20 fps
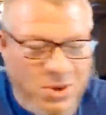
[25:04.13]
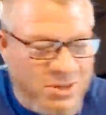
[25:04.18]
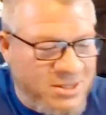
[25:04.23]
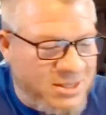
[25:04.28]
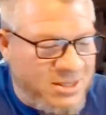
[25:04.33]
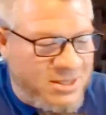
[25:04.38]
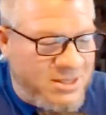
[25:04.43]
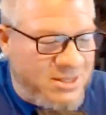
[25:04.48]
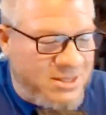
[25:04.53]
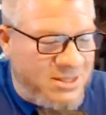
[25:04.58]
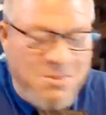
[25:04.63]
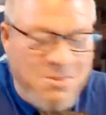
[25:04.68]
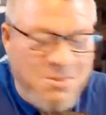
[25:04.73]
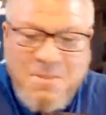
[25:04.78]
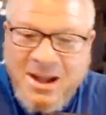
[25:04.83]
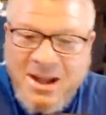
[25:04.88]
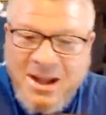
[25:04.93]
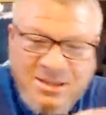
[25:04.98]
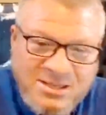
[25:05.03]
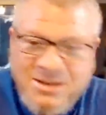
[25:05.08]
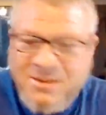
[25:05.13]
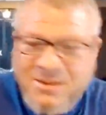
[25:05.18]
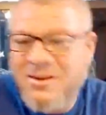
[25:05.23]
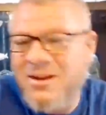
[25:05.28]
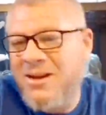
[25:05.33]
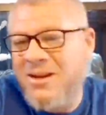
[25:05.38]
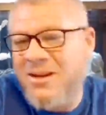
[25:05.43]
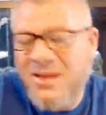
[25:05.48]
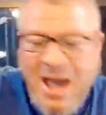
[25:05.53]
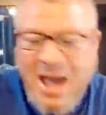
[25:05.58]
is the
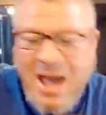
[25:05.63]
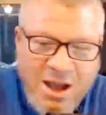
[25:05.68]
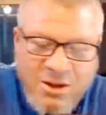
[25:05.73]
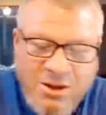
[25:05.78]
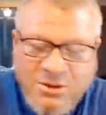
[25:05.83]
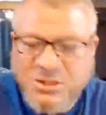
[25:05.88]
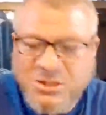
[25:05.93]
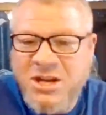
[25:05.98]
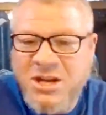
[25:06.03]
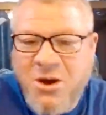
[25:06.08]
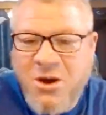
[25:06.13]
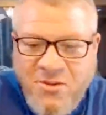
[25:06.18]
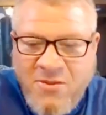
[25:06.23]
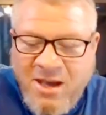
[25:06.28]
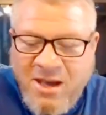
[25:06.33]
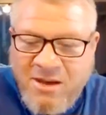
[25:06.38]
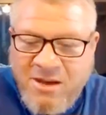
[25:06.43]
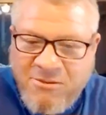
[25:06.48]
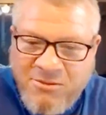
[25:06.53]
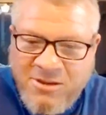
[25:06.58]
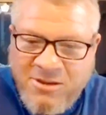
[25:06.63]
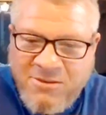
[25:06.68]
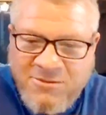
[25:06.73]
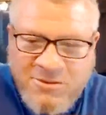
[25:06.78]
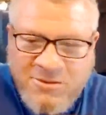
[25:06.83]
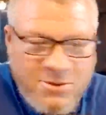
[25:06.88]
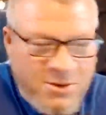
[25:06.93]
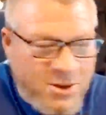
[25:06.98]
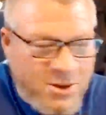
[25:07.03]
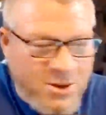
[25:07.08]
bacteria, the algae, all that free
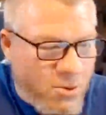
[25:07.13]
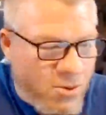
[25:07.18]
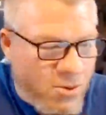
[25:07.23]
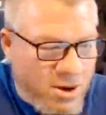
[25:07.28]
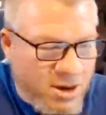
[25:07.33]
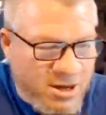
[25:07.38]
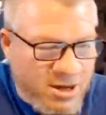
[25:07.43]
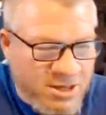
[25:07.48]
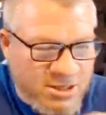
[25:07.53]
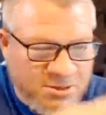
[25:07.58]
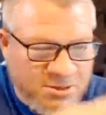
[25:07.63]
floating organisms